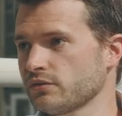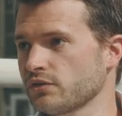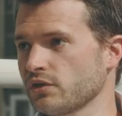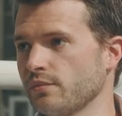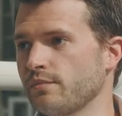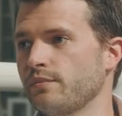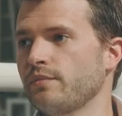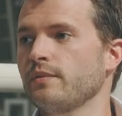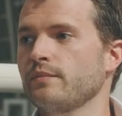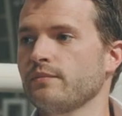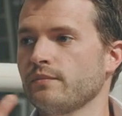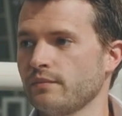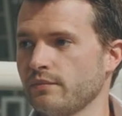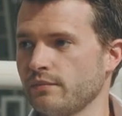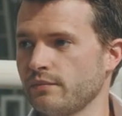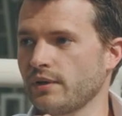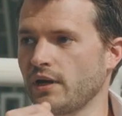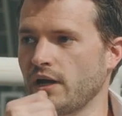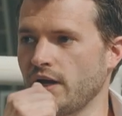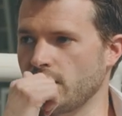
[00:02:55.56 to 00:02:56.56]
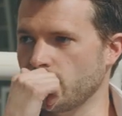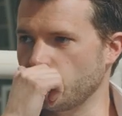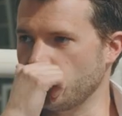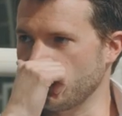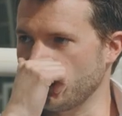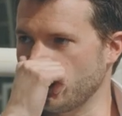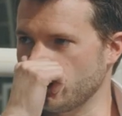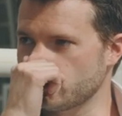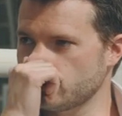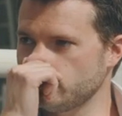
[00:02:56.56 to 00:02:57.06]
Bridge deck aft. Behind so the
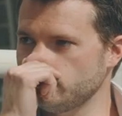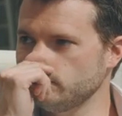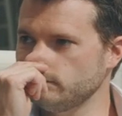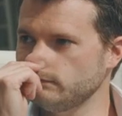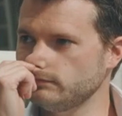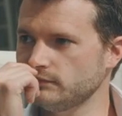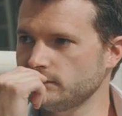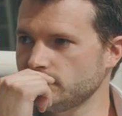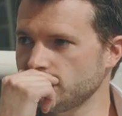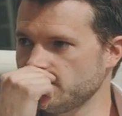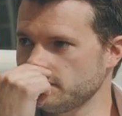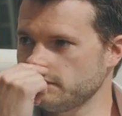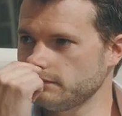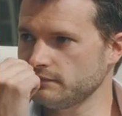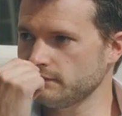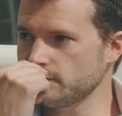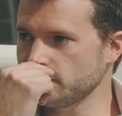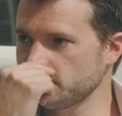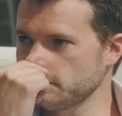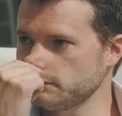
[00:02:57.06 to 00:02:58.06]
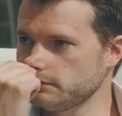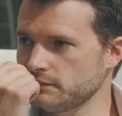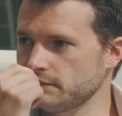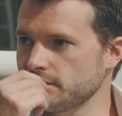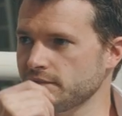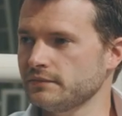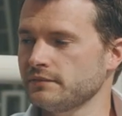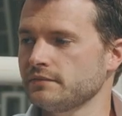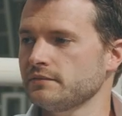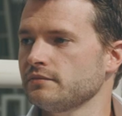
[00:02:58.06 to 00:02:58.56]
behind wheelhouse. The, behind, behind
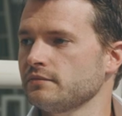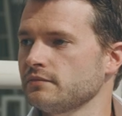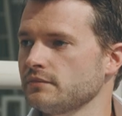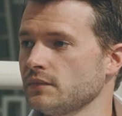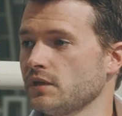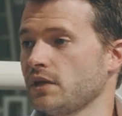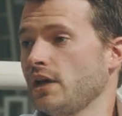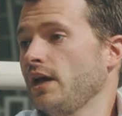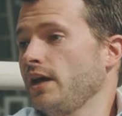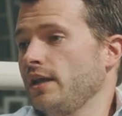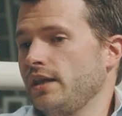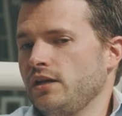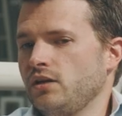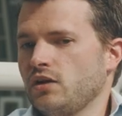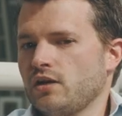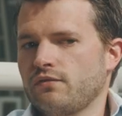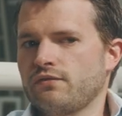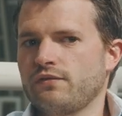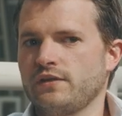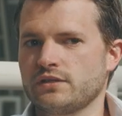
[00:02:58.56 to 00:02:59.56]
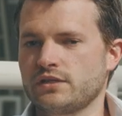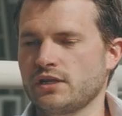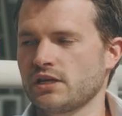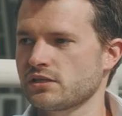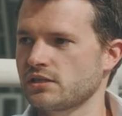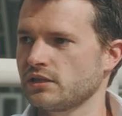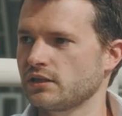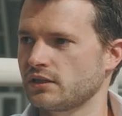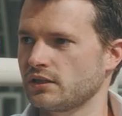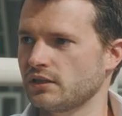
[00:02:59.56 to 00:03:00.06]
the wheelhouse. Basically. Yeah, and then you have
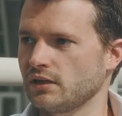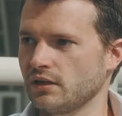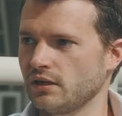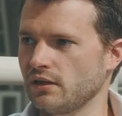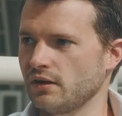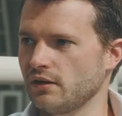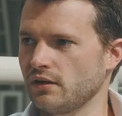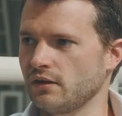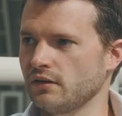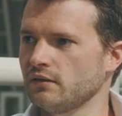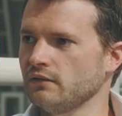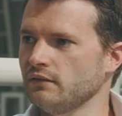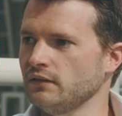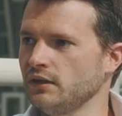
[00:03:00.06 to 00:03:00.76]
fantastic uh,